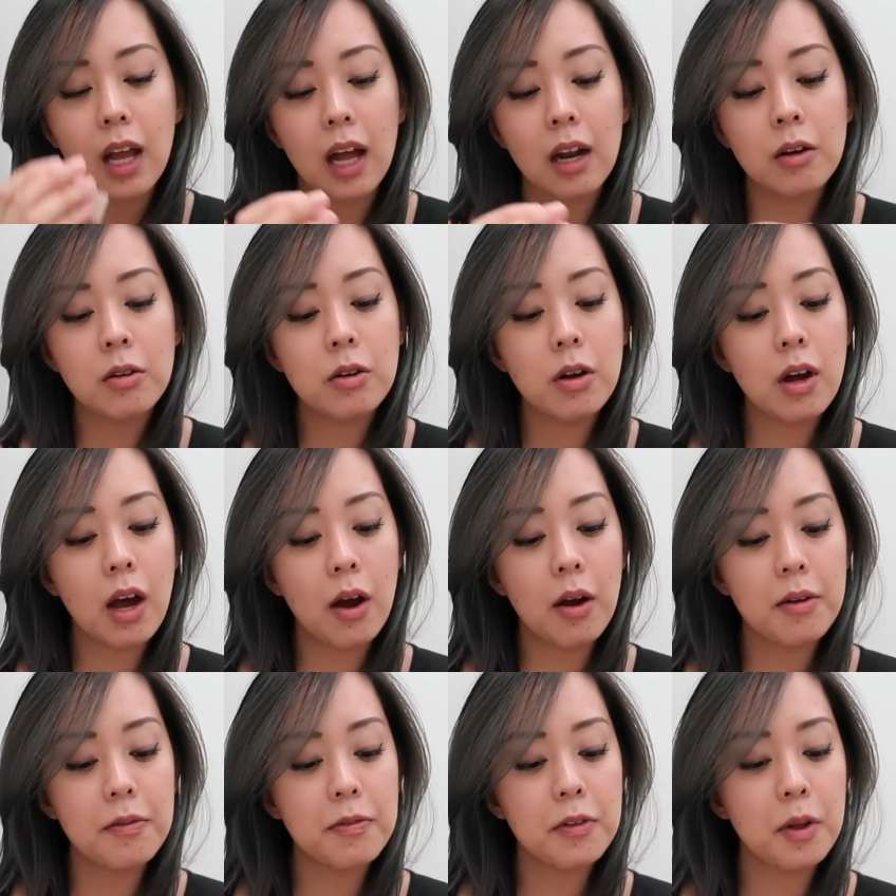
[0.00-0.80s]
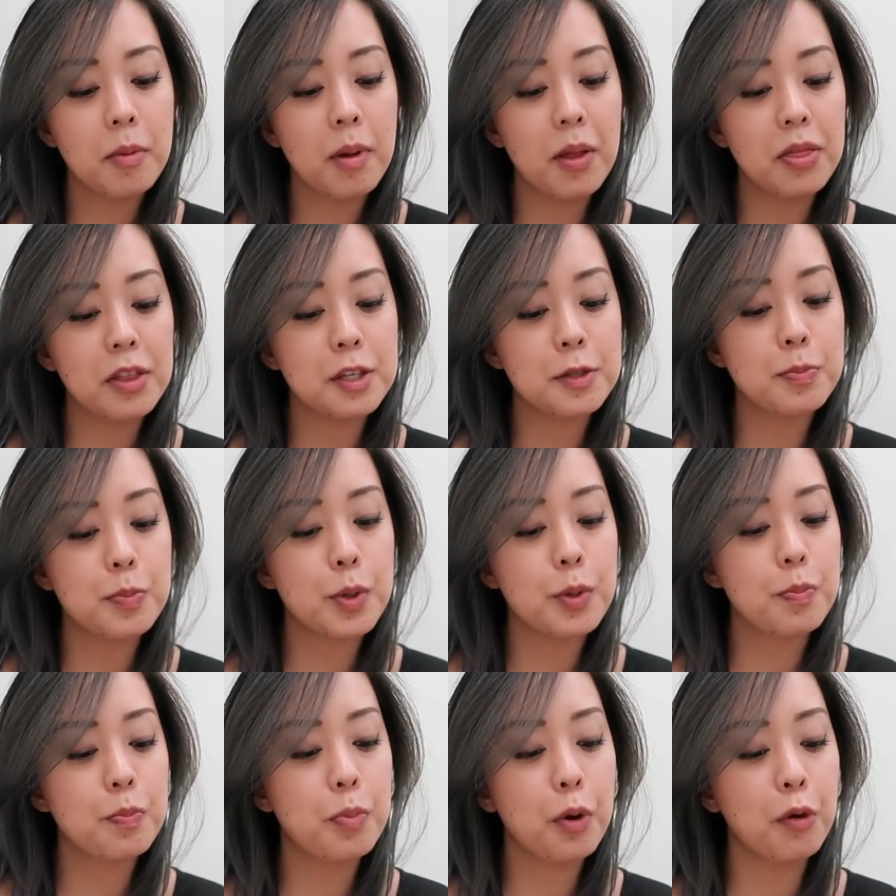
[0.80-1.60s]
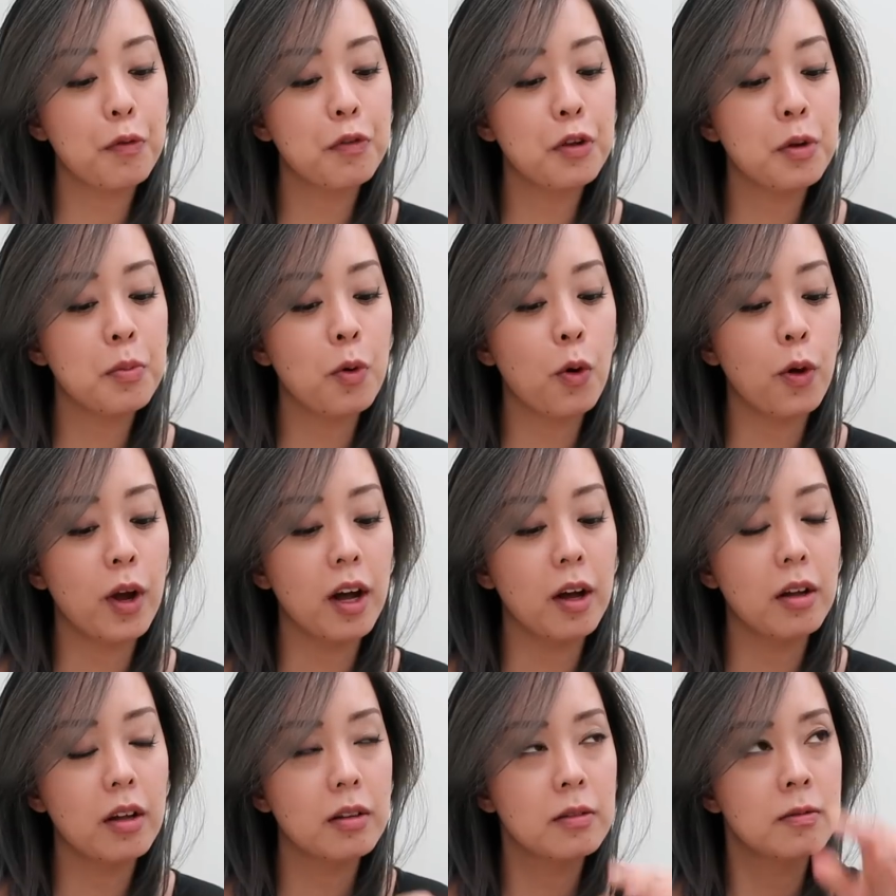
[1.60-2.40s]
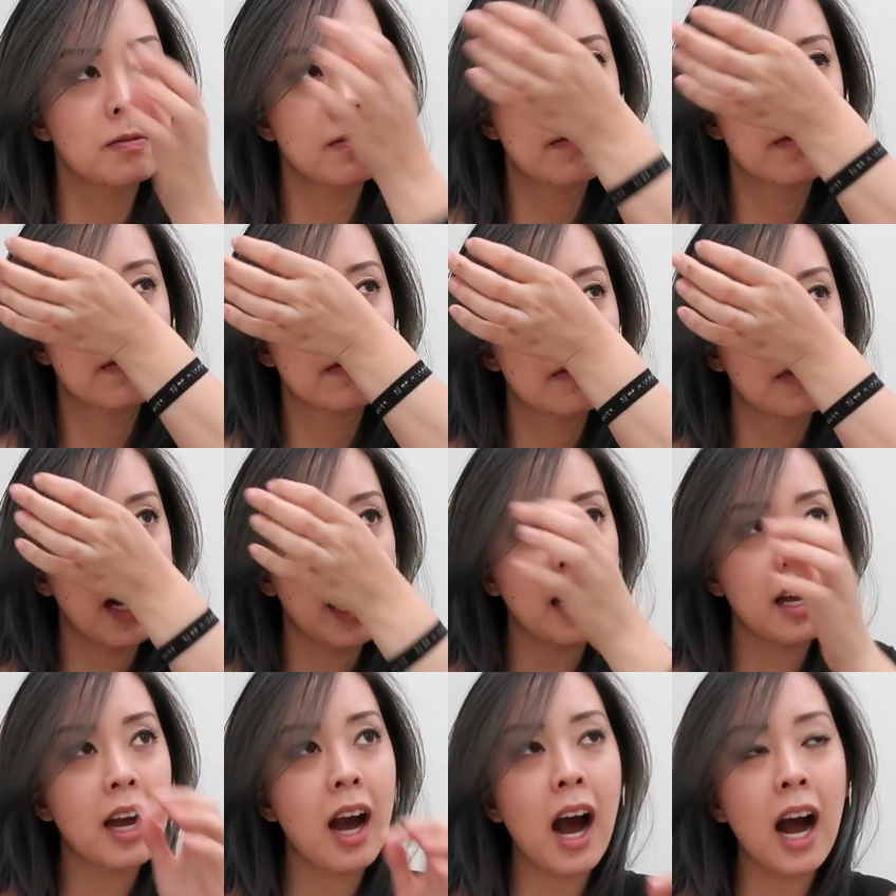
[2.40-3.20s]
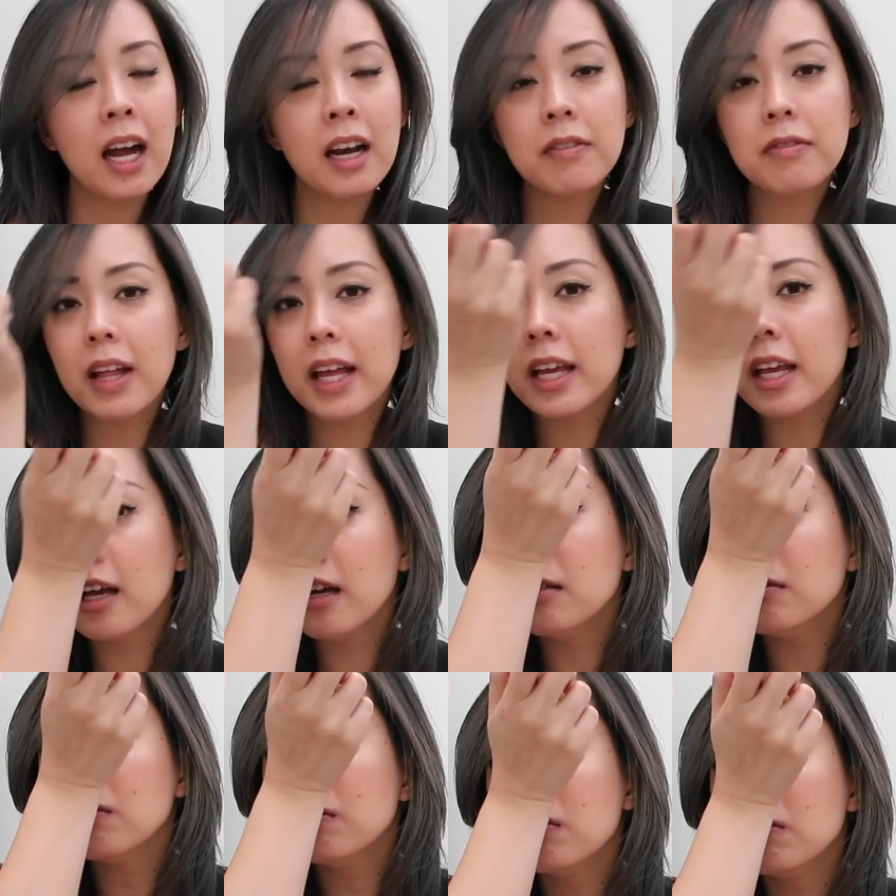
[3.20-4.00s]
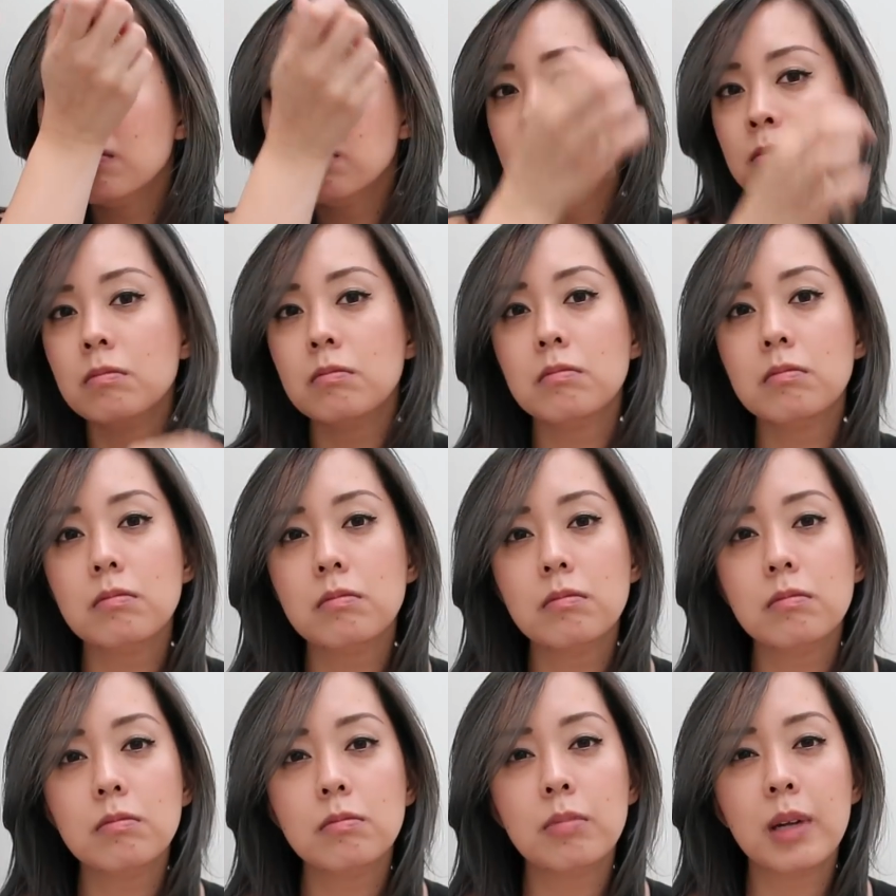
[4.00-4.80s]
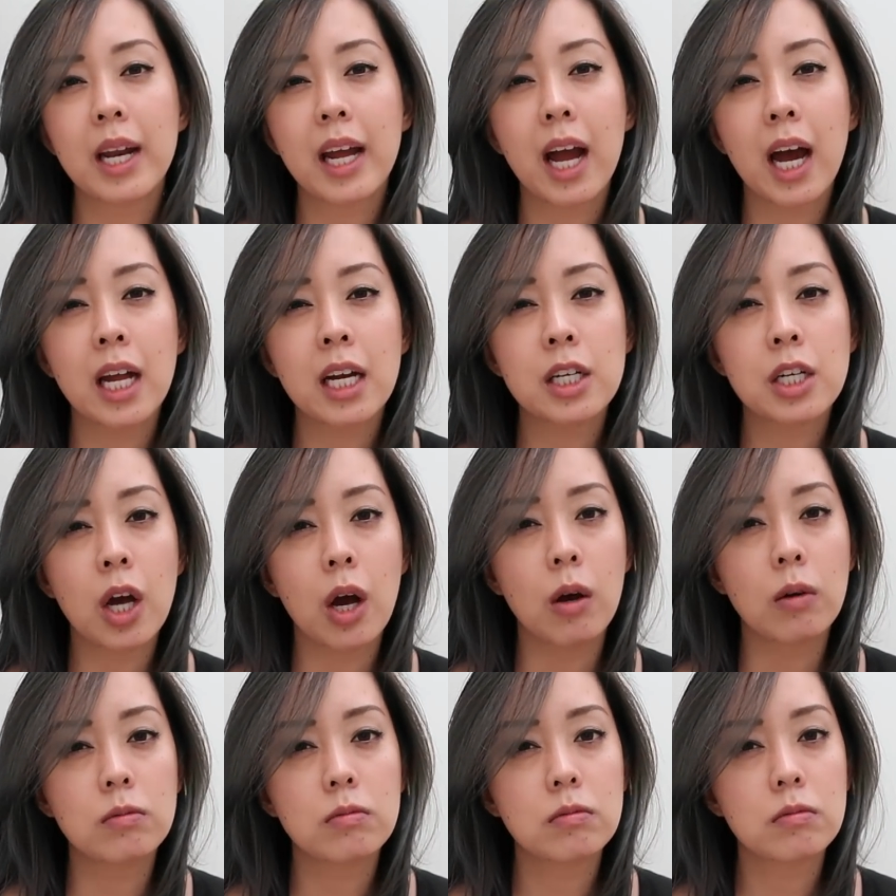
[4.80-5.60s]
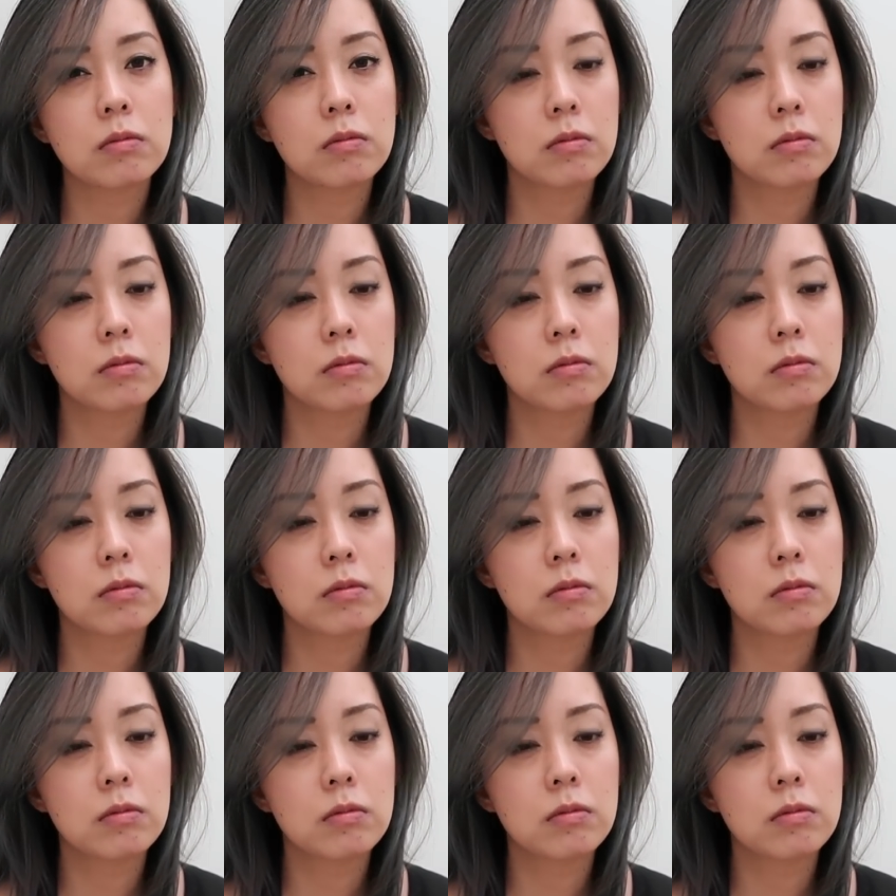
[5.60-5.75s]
I don't know how I feel about this perfume oil. I kind of like it, but I kind of don't.